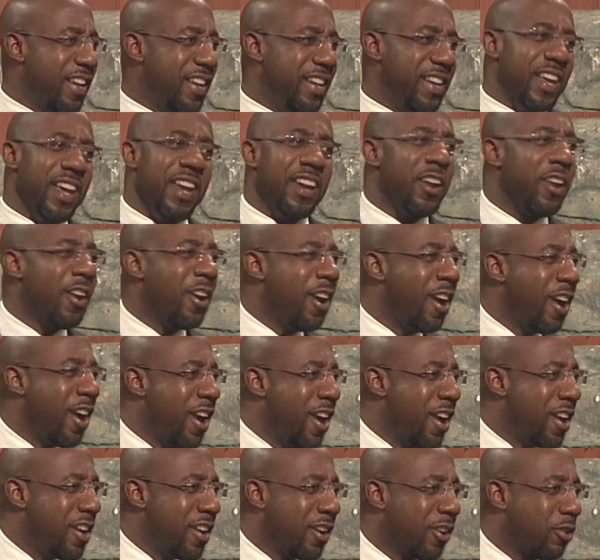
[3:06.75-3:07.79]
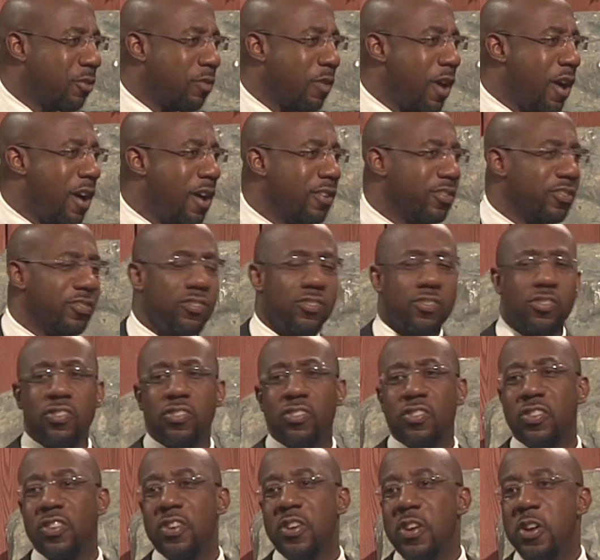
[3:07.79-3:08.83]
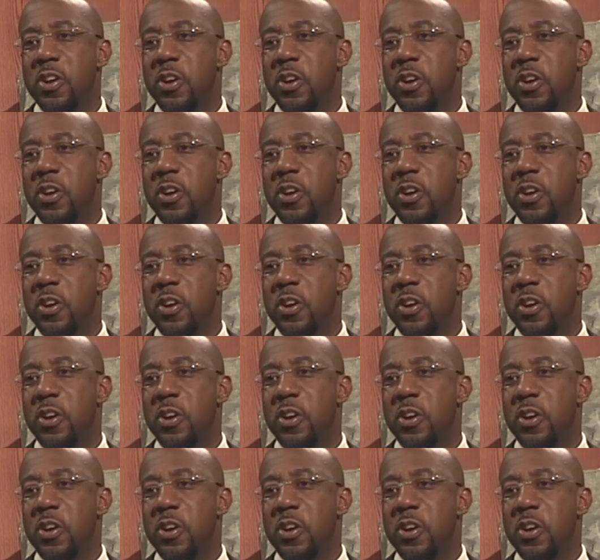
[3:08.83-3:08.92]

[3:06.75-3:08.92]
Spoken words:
Didn't earn the cross,